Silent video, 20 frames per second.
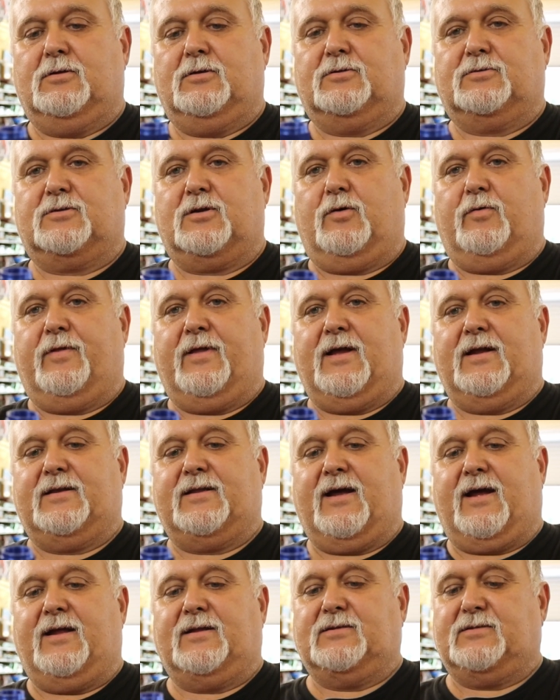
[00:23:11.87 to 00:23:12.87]
So when that
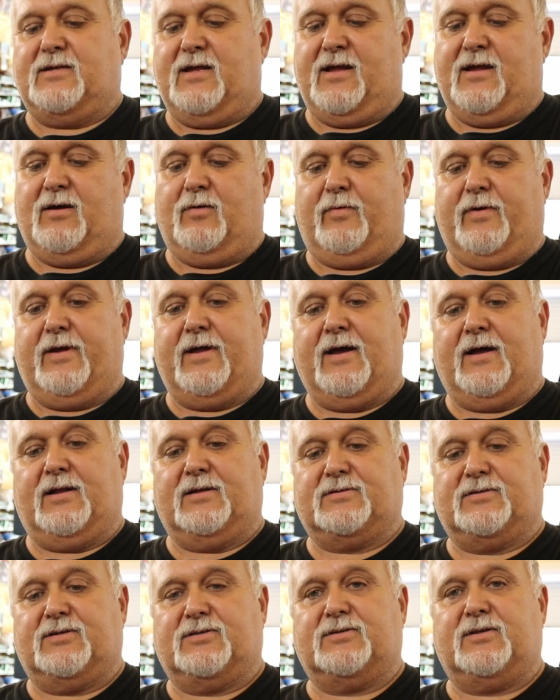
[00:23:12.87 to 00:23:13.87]
tightens down, we got
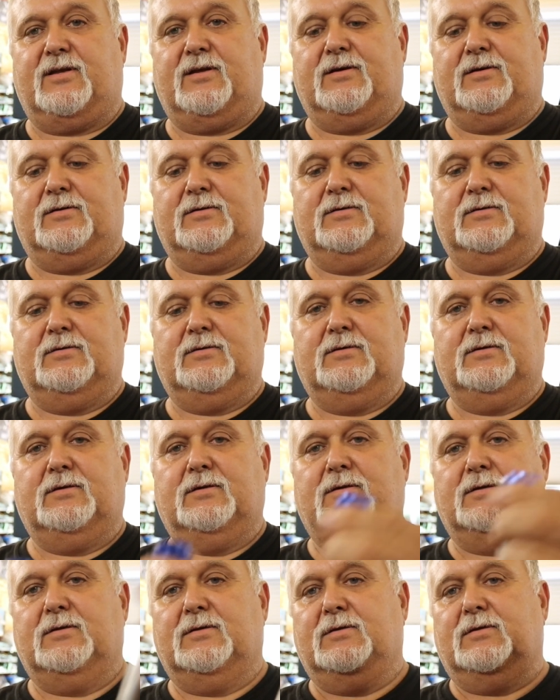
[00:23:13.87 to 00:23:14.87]
us a seal.
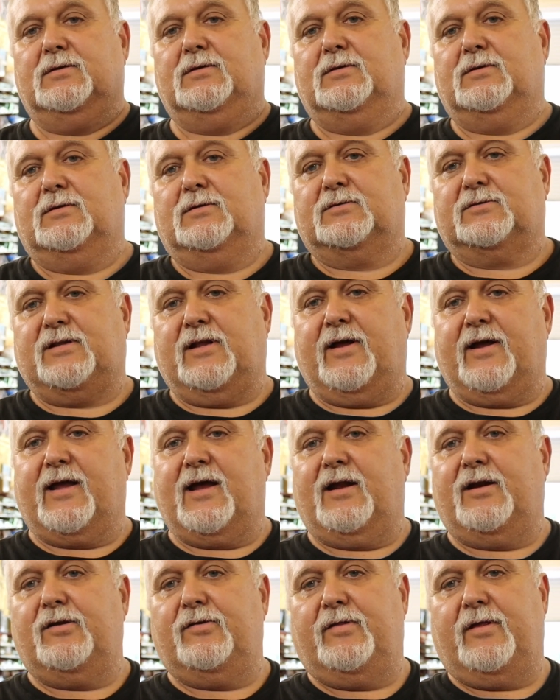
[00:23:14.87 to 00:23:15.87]
So now I got
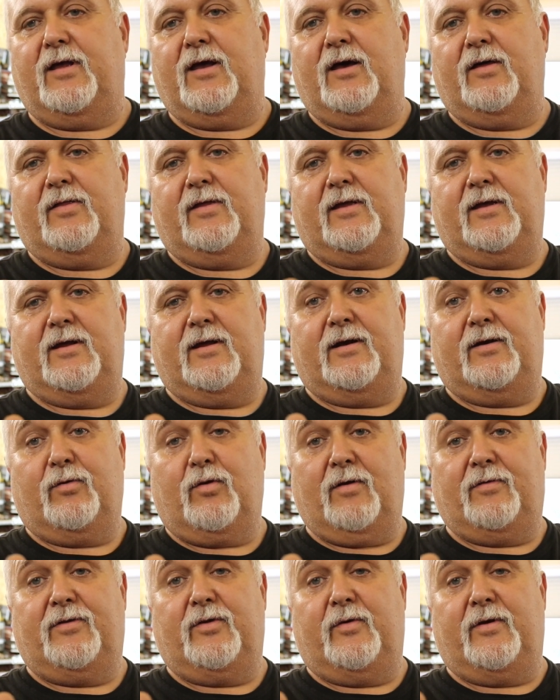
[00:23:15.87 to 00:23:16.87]
to do the other end. I'm
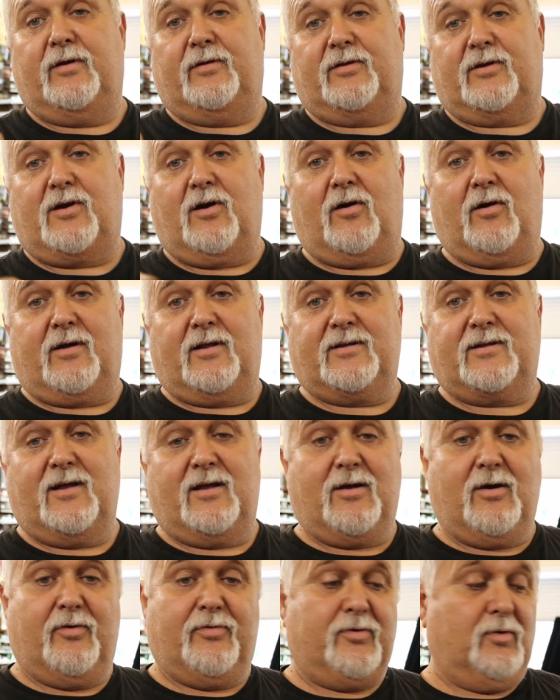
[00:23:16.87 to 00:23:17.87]
going to do it on the car because it's got to
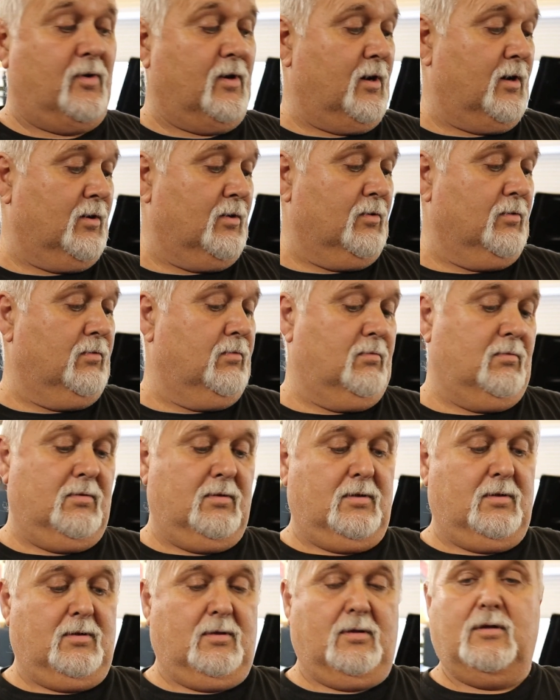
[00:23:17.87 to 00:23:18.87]
go through a hole.
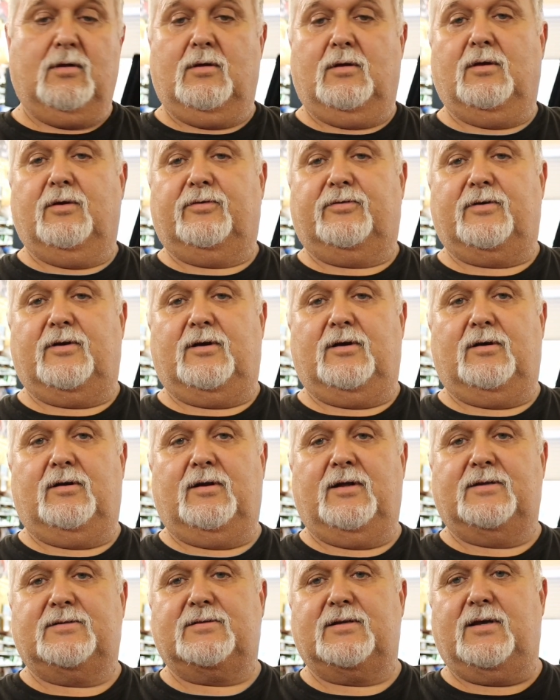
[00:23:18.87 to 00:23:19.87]
So
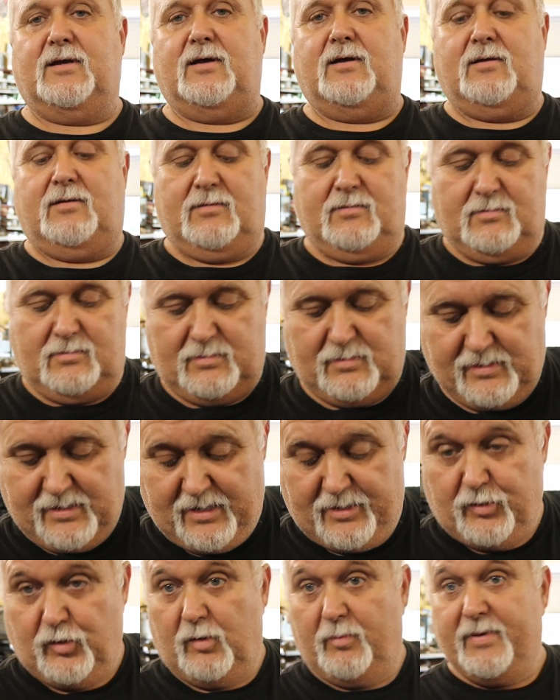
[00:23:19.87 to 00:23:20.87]
let's, I got to
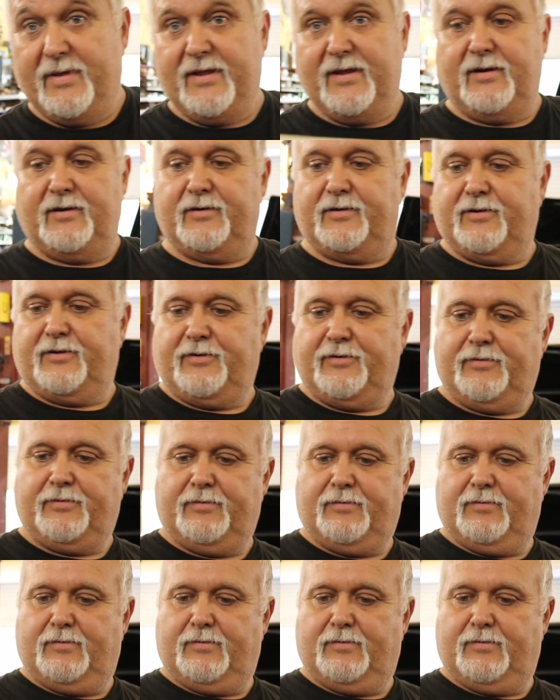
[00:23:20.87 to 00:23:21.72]
do a bend too.